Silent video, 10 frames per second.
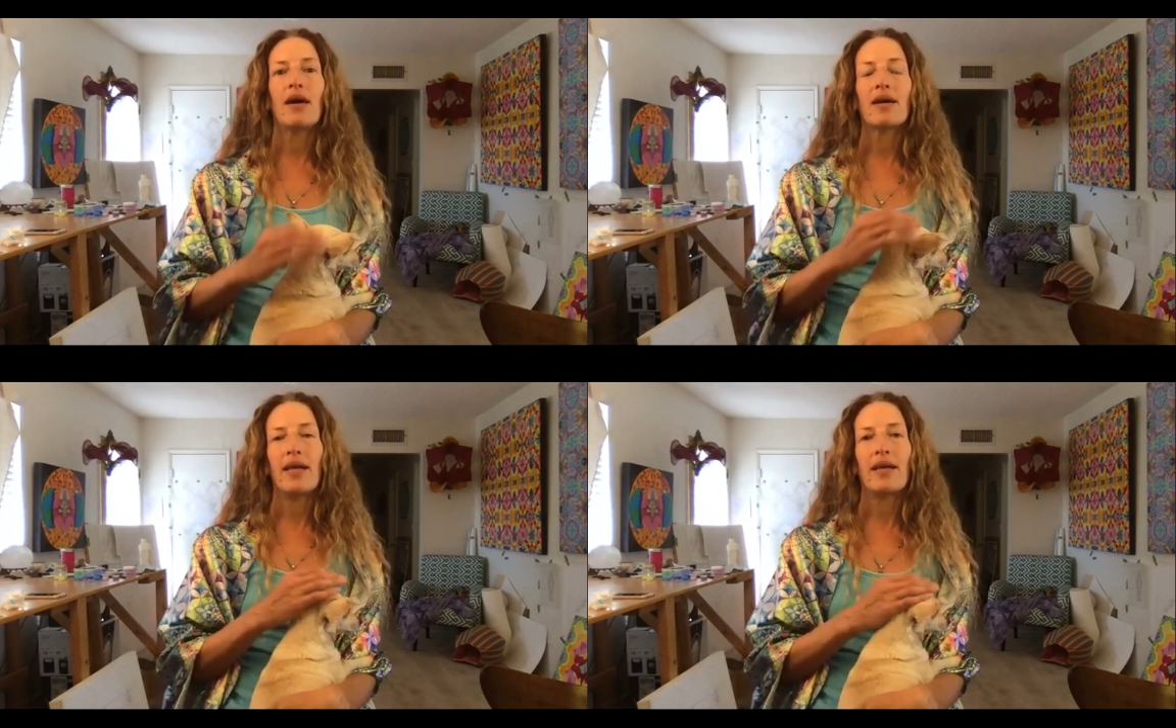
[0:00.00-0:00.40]

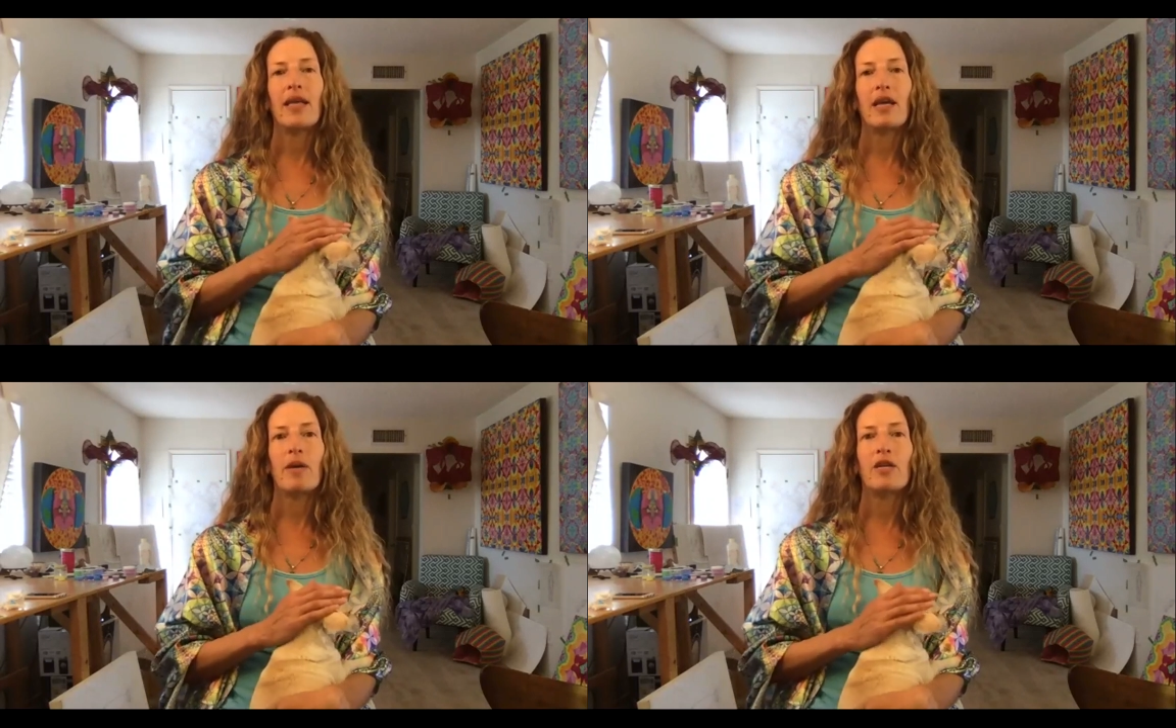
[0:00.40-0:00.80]
clank
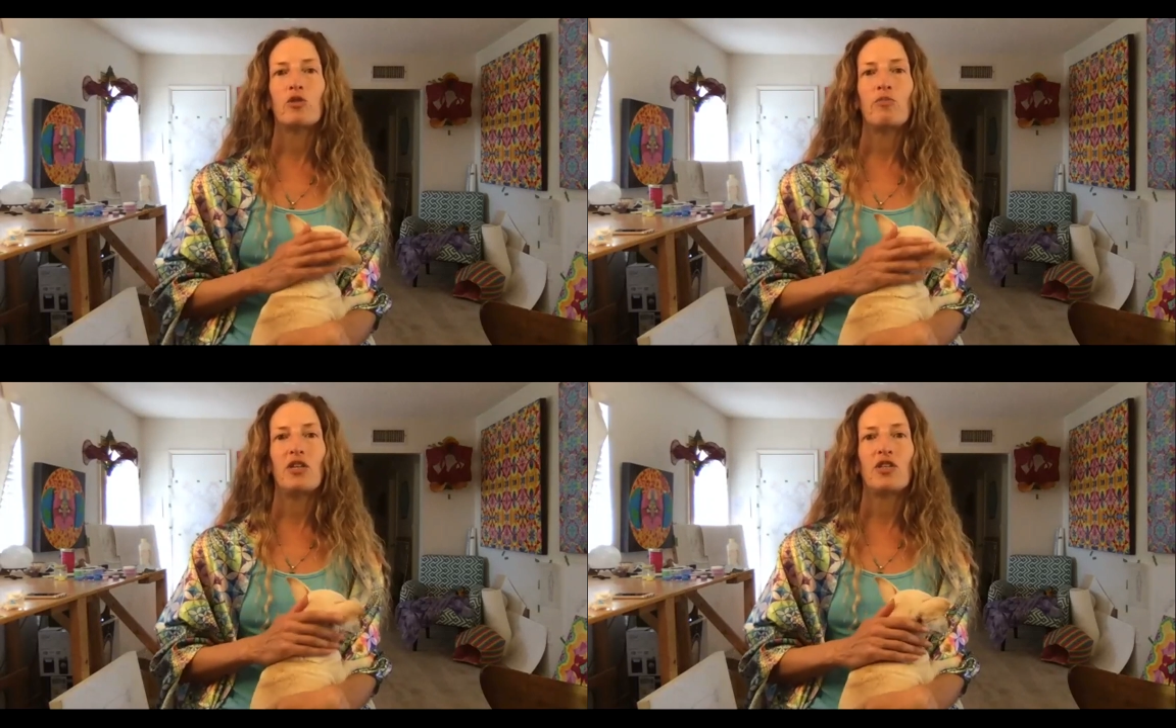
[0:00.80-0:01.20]
clank metal
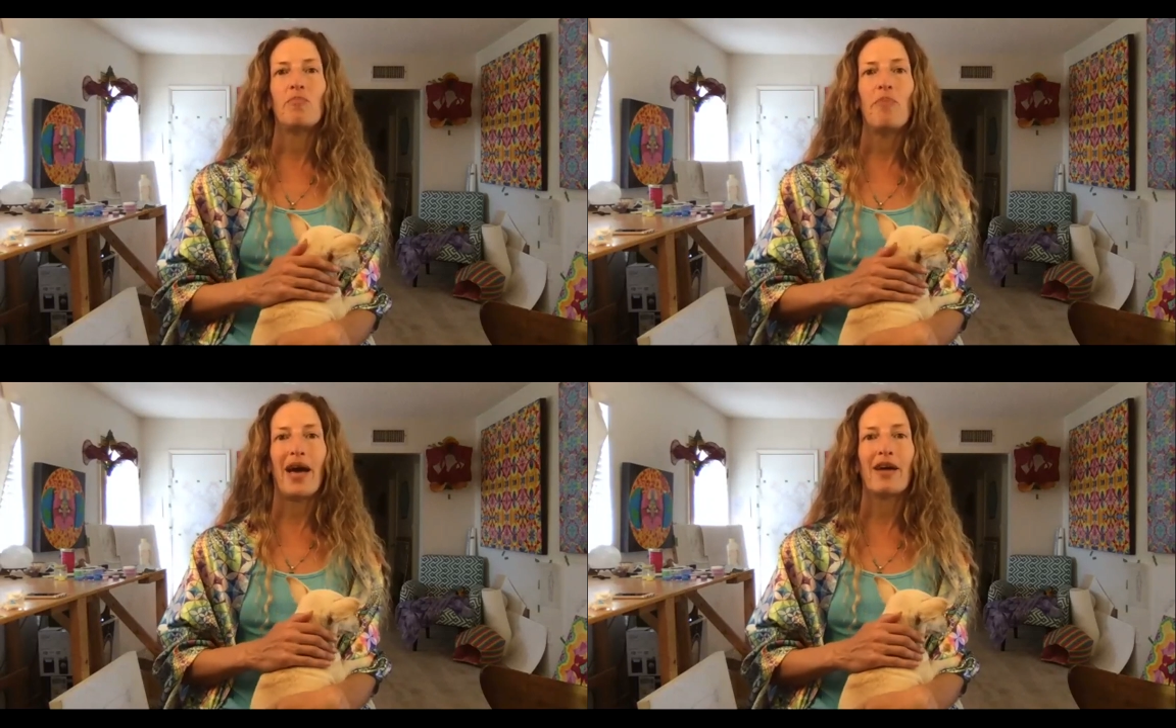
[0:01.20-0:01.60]

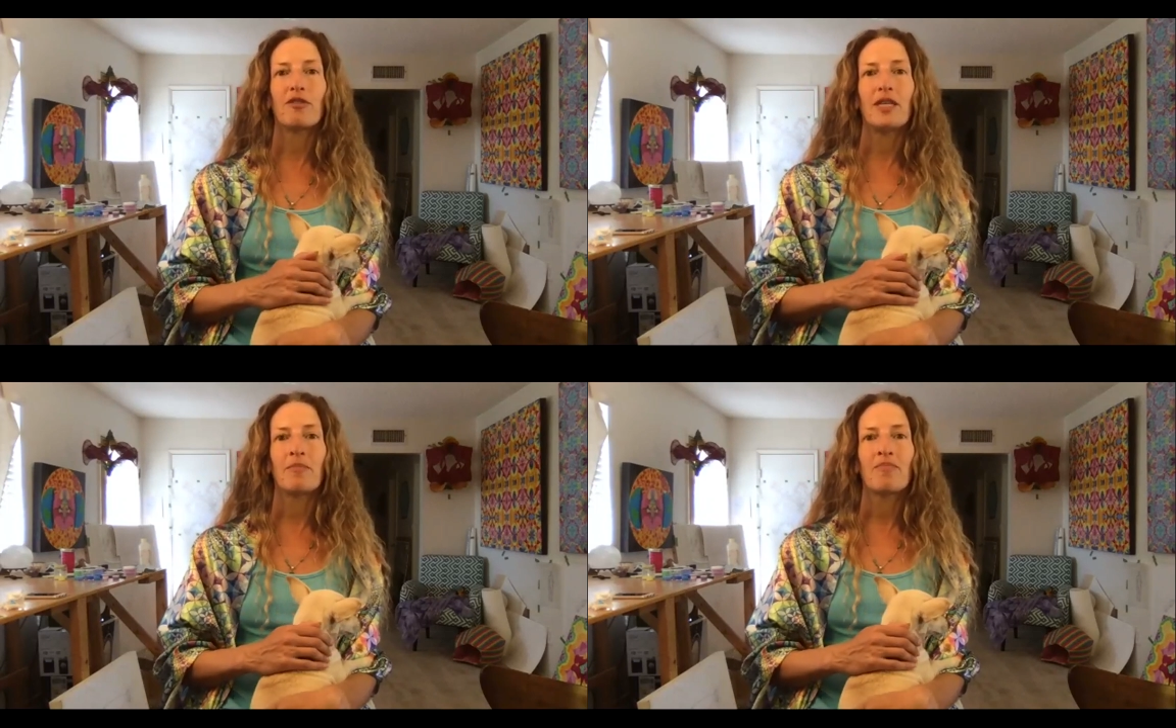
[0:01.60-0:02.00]
spaceship
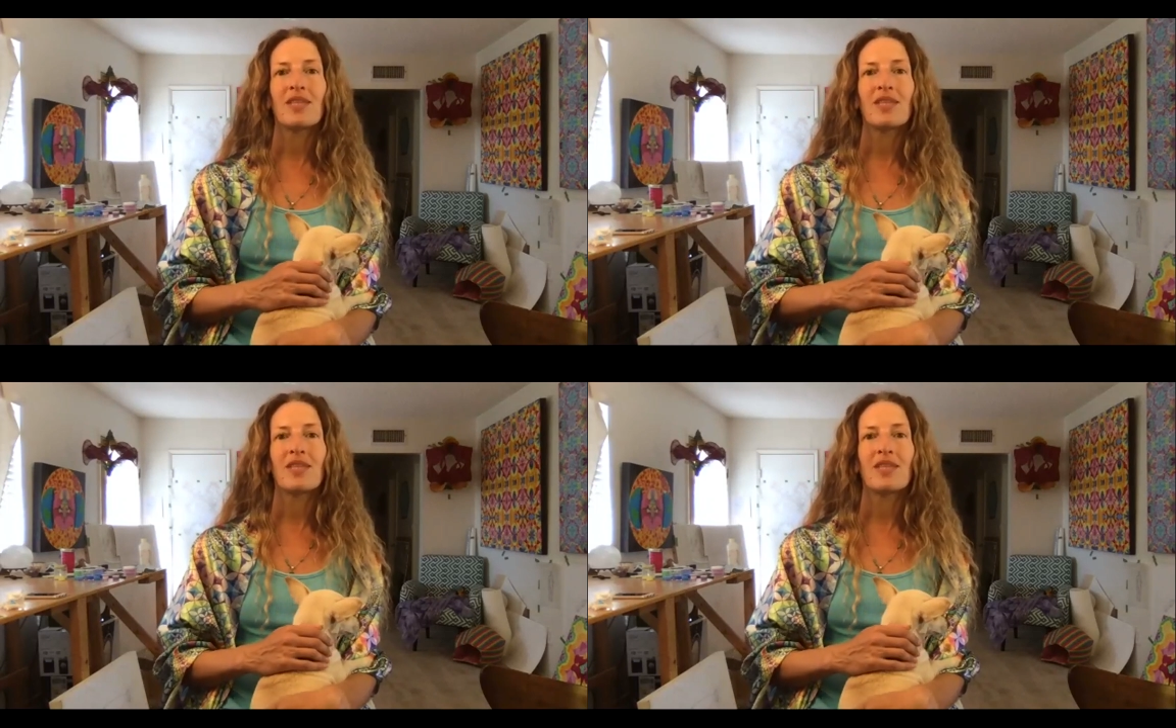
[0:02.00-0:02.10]
battery.